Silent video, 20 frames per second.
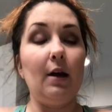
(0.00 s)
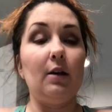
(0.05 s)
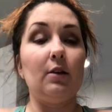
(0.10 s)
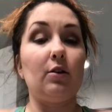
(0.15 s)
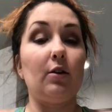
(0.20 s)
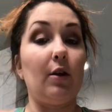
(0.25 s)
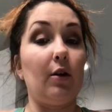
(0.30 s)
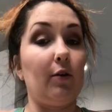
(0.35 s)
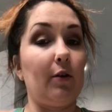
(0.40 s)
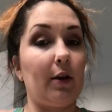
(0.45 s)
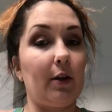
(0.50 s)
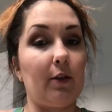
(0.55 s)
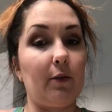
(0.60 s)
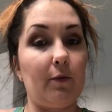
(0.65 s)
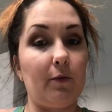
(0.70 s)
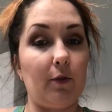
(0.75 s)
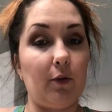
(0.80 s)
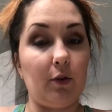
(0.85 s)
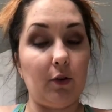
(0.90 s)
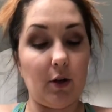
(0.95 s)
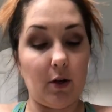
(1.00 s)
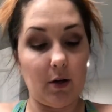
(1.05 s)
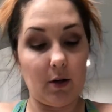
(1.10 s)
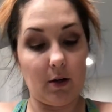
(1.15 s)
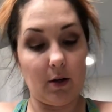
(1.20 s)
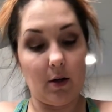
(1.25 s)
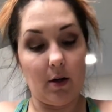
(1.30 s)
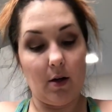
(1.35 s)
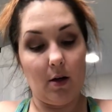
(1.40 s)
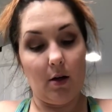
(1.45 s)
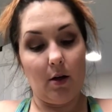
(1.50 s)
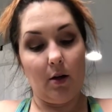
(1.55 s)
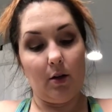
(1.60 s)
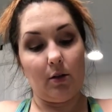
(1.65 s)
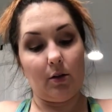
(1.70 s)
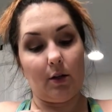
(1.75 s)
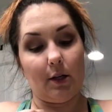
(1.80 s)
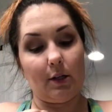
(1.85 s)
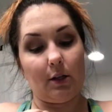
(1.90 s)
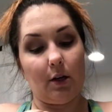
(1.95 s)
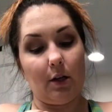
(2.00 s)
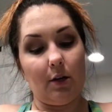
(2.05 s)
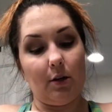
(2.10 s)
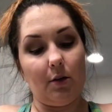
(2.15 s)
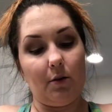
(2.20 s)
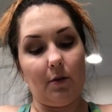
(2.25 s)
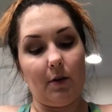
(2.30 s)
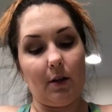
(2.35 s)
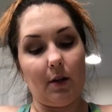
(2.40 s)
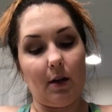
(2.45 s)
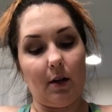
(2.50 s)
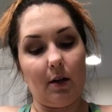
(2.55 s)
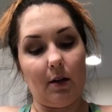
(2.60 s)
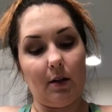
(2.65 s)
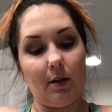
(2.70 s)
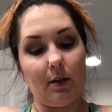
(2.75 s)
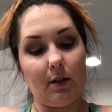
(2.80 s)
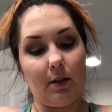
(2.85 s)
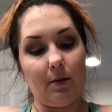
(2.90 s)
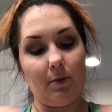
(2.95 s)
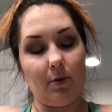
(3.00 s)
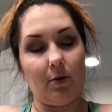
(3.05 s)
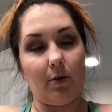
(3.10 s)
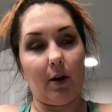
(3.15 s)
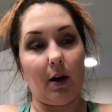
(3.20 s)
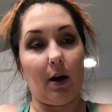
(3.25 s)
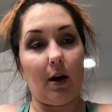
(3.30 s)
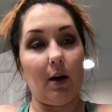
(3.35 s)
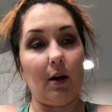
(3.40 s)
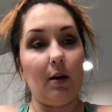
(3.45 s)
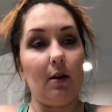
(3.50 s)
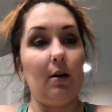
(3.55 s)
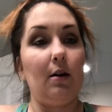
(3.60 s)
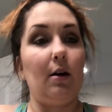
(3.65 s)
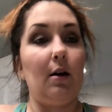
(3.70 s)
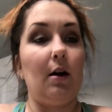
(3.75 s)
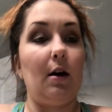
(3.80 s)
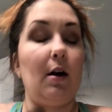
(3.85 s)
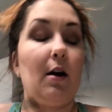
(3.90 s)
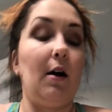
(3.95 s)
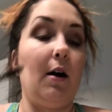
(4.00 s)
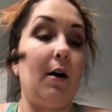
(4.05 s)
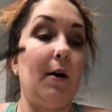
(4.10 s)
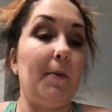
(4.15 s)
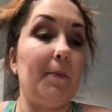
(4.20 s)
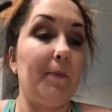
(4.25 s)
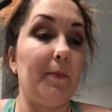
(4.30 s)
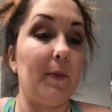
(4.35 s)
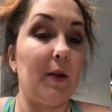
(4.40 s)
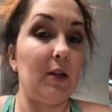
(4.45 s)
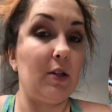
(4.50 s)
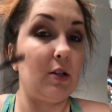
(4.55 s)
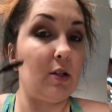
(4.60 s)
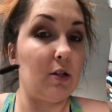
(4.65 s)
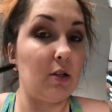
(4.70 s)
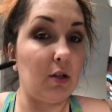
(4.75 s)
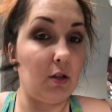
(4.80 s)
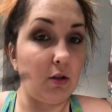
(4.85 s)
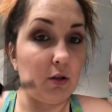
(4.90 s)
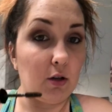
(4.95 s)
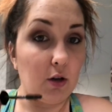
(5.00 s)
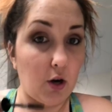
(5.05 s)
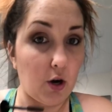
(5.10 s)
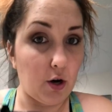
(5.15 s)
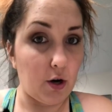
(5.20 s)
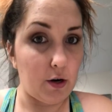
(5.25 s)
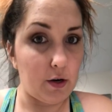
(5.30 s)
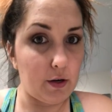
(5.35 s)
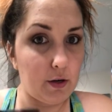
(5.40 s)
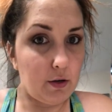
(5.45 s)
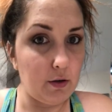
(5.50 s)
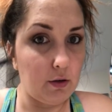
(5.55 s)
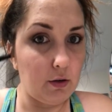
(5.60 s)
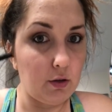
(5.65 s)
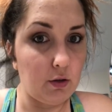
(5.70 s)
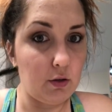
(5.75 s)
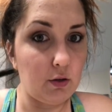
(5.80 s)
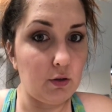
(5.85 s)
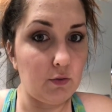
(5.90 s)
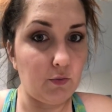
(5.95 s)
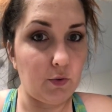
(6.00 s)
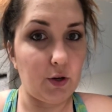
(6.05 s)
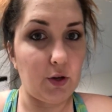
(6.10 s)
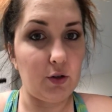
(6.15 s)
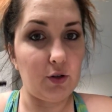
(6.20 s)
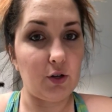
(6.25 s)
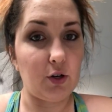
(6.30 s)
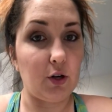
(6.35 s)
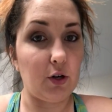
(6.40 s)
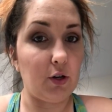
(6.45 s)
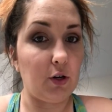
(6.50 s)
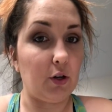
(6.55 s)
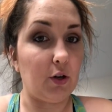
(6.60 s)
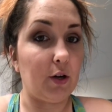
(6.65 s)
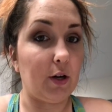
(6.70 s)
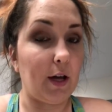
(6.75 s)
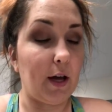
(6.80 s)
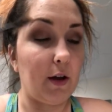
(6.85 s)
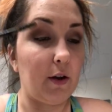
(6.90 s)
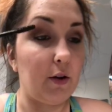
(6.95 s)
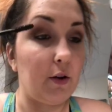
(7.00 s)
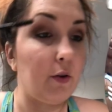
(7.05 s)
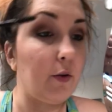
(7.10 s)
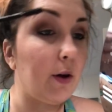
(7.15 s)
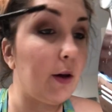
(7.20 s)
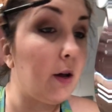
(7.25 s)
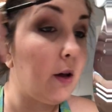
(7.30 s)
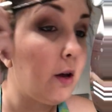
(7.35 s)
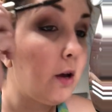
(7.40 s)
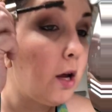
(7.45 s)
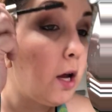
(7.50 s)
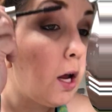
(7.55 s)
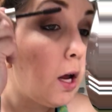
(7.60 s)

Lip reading: so they don't get the full up. So I started doing that and it seemed okay. It's just a little hard when you start learning how to do it.